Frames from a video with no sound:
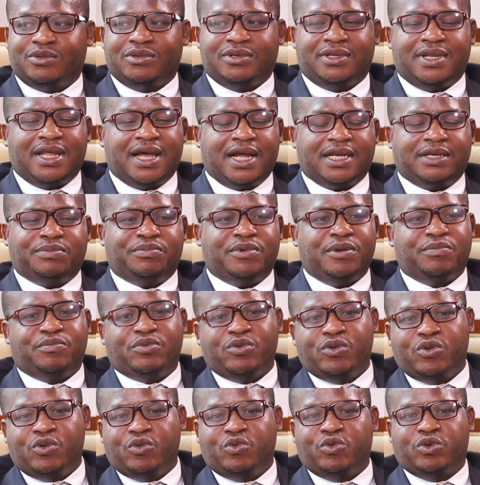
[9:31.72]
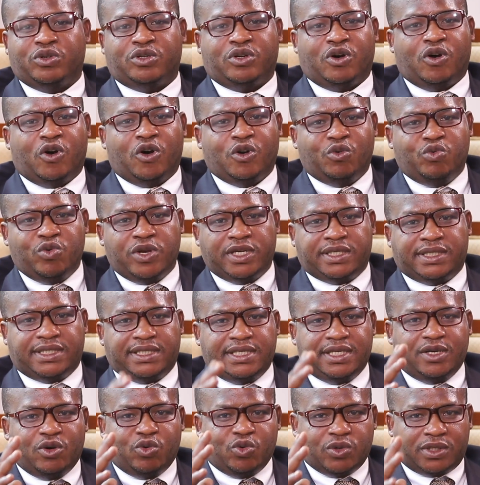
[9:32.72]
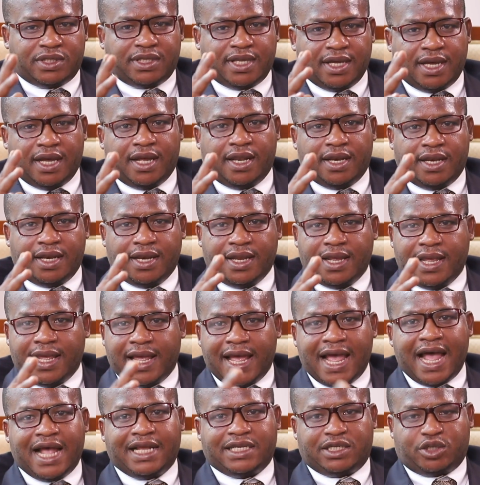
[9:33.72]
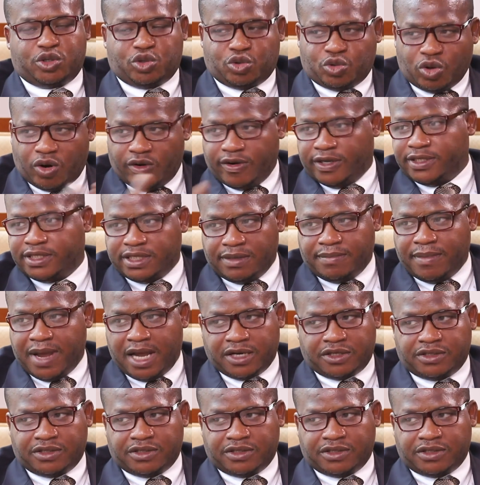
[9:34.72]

so that people would always see hotel as tourism